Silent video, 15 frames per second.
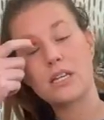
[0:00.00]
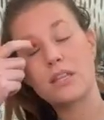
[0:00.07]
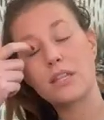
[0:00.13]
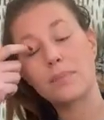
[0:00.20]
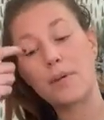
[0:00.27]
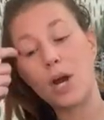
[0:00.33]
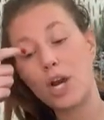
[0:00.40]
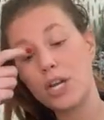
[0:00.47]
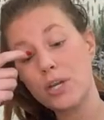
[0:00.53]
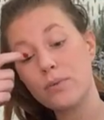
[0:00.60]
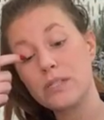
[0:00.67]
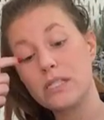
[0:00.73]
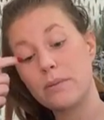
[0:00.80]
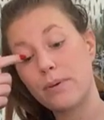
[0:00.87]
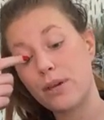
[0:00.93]
The party
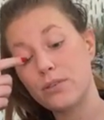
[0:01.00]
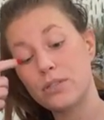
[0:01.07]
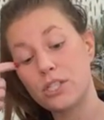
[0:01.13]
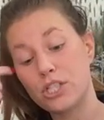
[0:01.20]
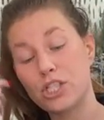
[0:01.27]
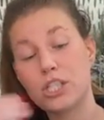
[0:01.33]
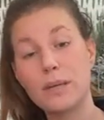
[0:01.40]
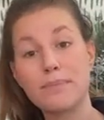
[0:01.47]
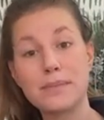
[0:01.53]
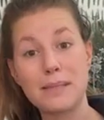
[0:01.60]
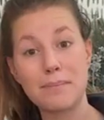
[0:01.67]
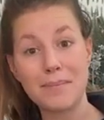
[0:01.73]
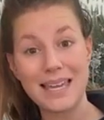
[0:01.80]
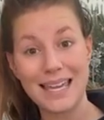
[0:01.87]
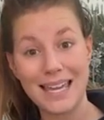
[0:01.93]
was supposed to ship to
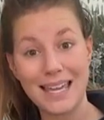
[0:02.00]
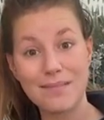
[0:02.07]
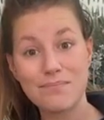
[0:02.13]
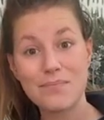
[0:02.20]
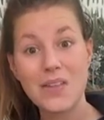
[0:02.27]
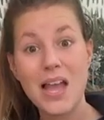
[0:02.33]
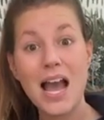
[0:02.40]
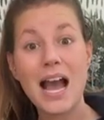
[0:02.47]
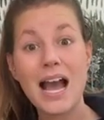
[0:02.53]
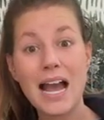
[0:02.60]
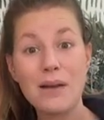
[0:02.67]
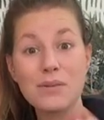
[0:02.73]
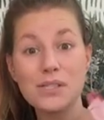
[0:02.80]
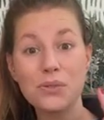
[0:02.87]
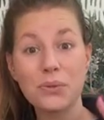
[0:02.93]
me.
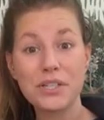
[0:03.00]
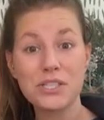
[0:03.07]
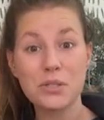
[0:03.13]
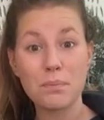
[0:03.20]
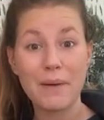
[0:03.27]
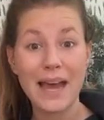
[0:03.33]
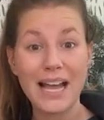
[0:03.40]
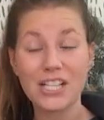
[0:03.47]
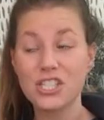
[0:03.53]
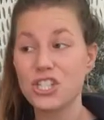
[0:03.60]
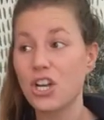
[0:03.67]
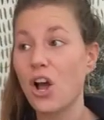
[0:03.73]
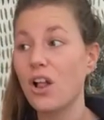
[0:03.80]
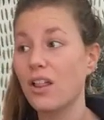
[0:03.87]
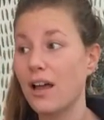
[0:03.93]
I was going to package
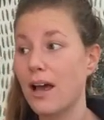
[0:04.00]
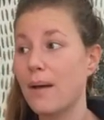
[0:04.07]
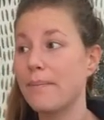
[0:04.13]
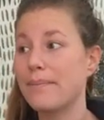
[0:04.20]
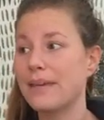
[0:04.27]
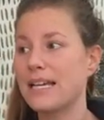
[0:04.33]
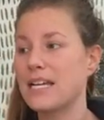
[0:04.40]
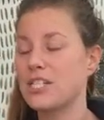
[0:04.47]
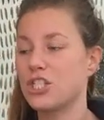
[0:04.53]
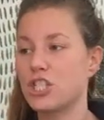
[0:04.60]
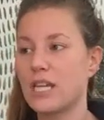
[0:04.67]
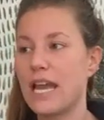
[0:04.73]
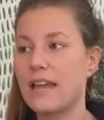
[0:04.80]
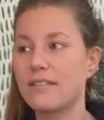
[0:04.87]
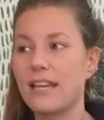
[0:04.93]
it all up because
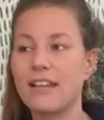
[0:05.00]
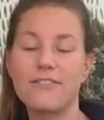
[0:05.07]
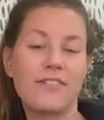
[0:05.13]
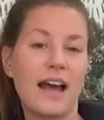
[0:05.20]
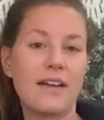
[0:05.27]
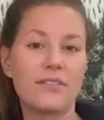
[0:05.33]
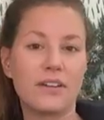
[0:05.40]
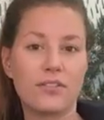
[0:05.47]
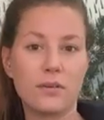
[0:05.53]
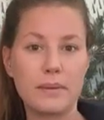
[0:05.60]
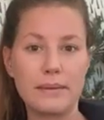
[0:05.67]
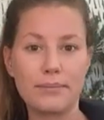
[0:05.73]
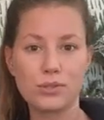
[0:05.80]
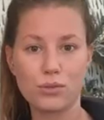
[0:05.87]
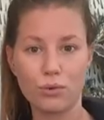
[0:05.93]
she had like 5 different
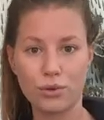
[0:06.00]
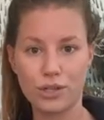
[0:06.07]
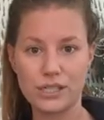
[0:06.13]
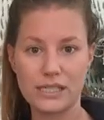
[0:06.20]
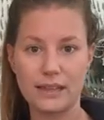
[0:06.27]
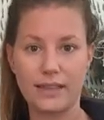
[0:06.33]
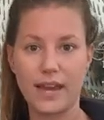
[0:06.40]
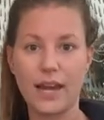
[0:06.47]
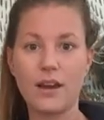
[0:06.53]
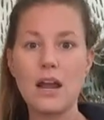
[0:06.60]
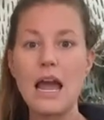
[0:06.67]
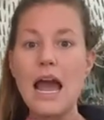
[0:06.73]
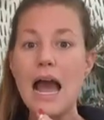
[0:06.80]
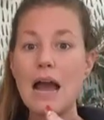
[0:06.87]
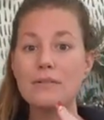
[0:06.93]
people's orders in there.
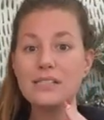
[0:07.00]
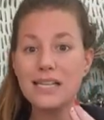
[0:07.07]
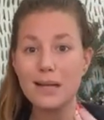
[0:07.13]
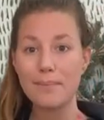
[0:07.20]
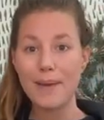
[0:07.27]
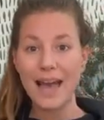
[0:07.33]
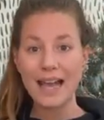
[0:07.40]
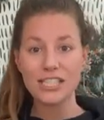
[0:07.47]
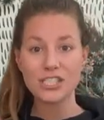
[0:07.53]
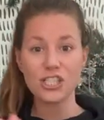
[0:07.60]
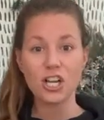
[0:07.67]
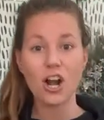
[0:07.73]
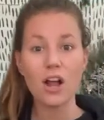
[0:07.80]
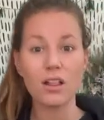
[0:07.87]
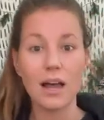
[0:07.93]
I was going to package
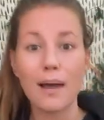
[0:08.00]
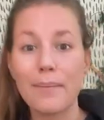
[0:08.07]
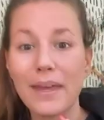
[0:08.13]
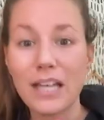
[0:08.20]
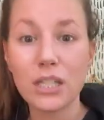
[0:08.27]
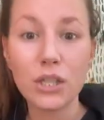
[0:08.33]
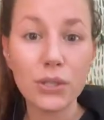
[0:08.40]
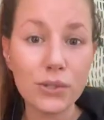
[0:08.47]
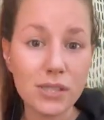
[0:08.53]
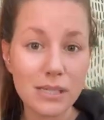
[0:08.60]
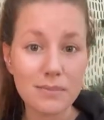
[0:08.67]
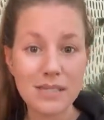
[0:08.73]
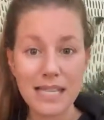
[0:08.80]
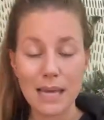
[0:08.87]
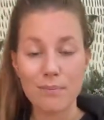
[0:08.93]
it all up, include
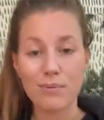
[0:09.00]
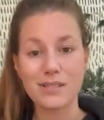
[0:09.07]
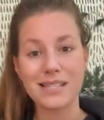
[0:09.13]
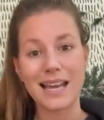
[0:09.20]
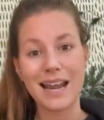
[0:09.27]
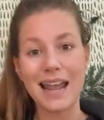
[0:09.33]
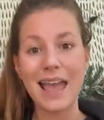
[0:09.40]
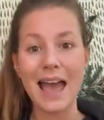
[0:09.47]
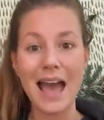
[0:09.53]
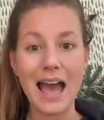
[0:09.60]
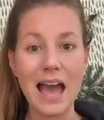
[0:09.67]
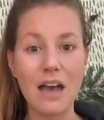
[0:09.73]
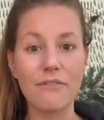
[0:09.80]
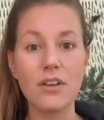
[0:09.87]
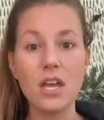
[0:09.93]
some samples that I
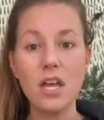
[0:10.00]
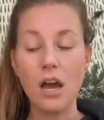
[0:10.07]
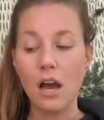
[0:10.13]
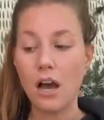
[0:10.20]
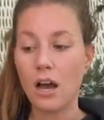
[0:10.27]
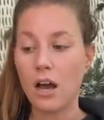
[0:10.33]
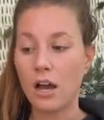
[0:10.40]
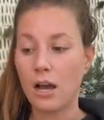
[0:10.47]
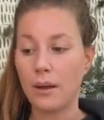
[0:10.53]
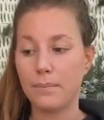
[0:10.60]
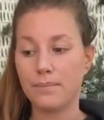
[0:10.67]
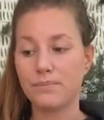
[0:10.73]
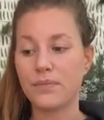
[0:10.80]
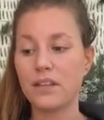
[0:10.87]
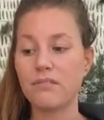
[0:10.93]
have,
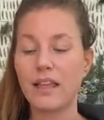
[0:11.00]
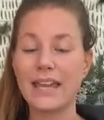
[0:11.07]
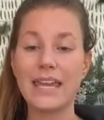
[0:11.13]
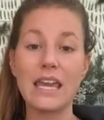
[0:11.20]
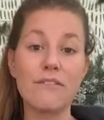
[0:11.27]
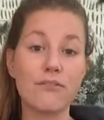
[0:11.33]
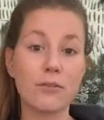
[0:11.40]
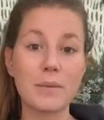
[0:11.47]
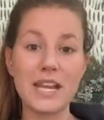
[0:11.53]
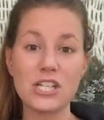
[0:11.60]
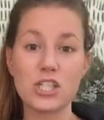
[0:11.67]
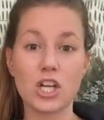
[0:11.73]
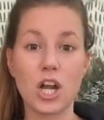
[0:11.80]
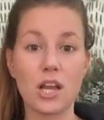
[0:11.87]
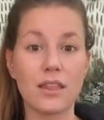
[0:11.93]
like
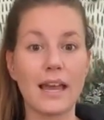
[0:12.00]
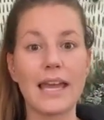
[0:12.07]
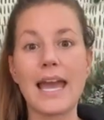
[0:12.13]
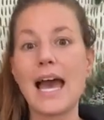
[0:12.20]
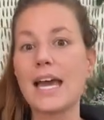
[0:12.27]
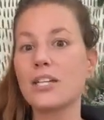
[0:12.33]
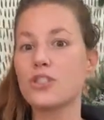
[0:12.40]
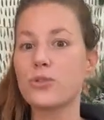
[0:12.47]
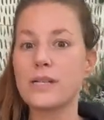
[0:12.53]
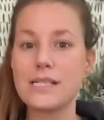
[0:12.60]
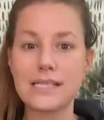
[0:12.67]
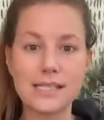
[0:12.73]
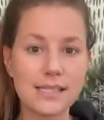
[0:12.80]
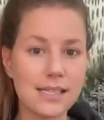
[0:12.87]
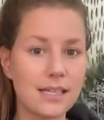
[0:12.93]
information on like how to join
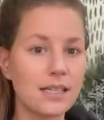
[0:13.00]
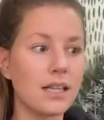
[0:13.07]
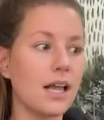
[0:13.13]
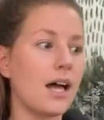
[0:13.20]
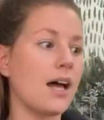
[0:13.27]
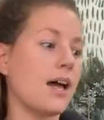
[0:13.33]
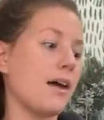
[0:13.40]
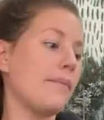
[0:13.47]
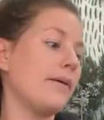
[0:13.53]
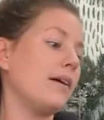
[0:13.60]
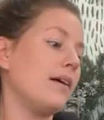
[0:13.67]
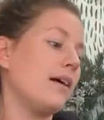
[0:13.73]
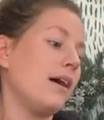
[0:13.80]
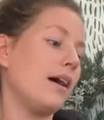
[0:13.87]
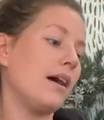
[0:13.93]
Scentsy Club,
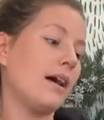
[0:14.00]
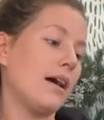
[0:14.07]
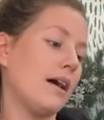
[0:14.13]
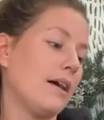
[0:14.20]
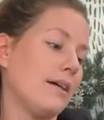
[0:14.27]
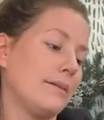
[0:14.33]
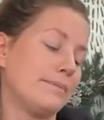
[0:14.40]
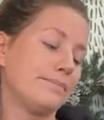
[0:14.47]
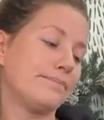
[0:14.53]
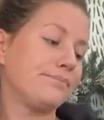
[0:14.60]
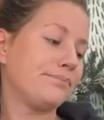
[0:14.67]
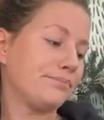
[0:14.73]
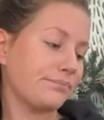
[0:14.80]
like